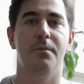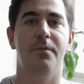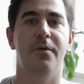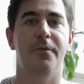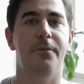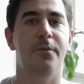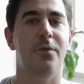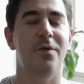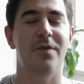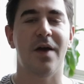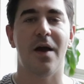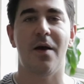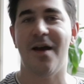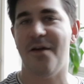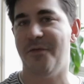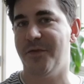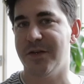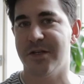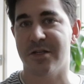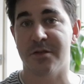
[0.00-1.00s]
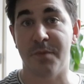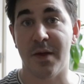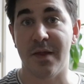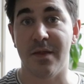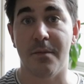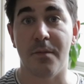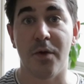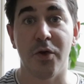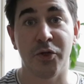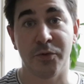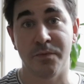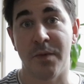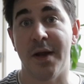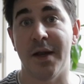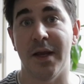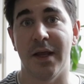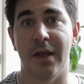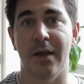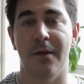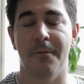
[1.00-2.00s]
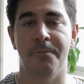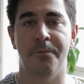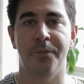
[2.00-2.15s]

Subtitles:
but without having to spend the most money,